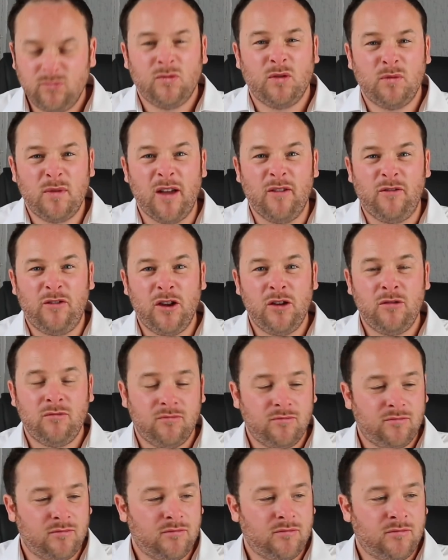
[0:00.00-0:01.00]
met a few.
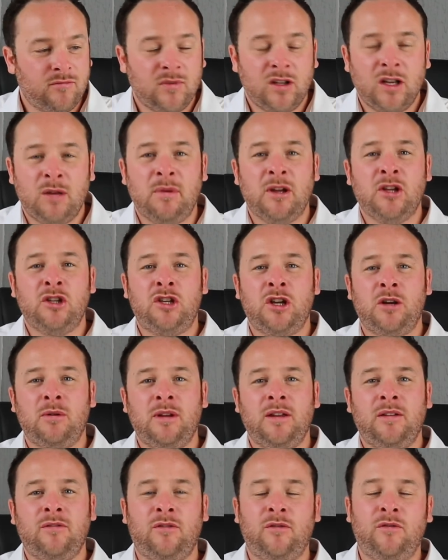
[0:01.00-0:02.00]
I met
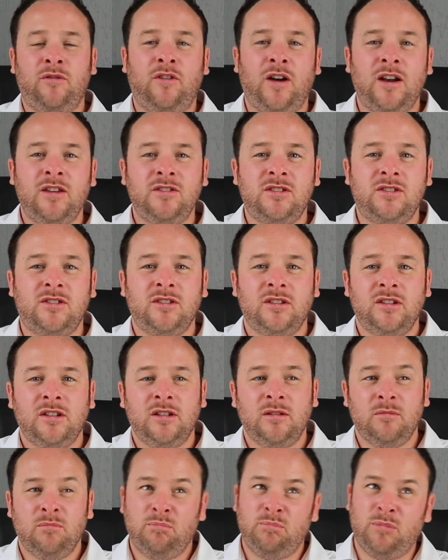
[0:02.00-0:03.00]
Joey from Friends,
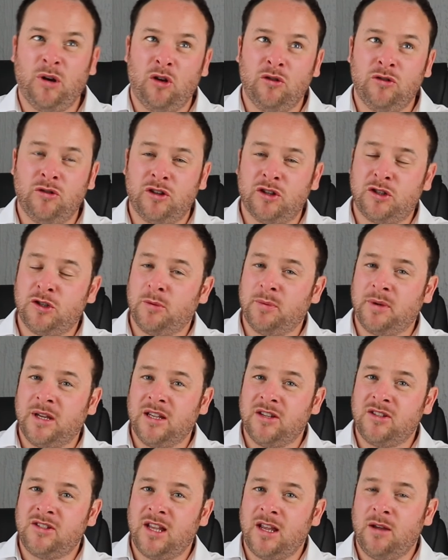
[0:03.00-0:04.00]
but on the Top
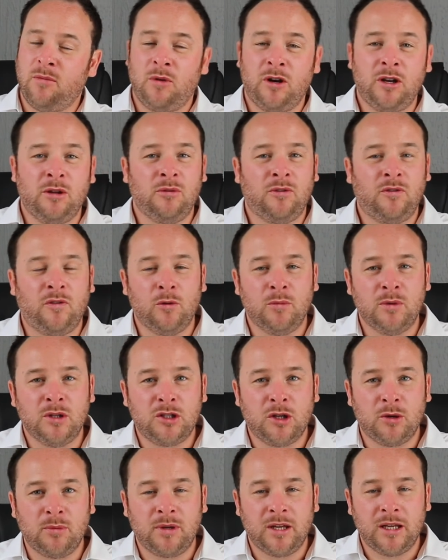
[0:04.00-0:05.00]
Gear set when he was filming
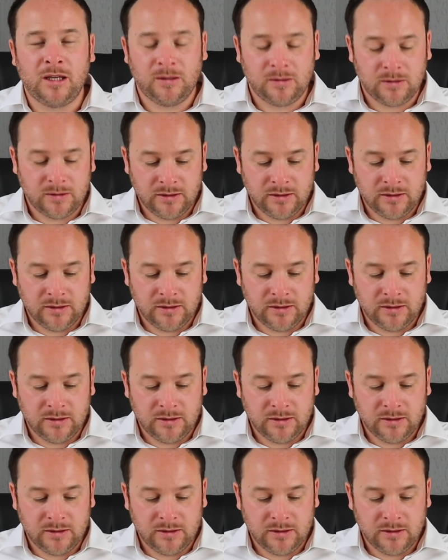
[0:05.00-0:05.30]
Top Gear.